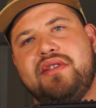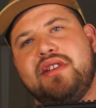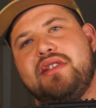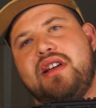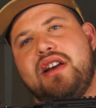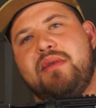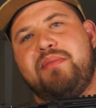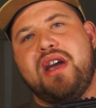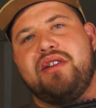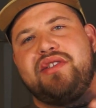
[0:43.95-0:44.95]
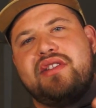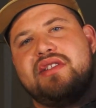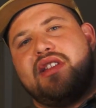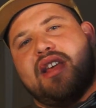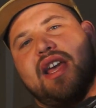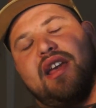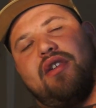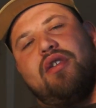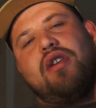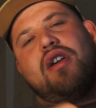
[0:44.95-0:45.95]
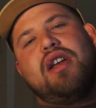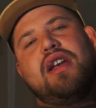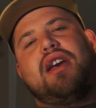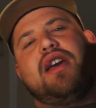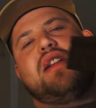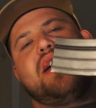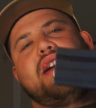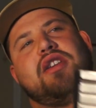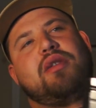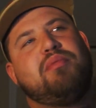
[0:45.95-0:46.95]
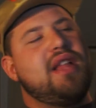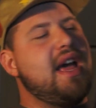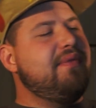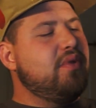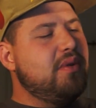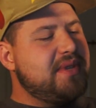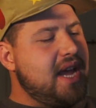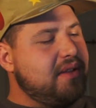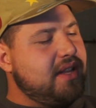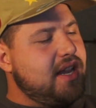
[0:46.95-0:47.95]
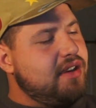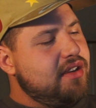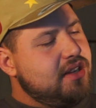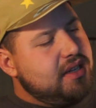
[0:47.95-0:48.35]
There's a lot of comparisons to the AR and a lot of other platforms out there.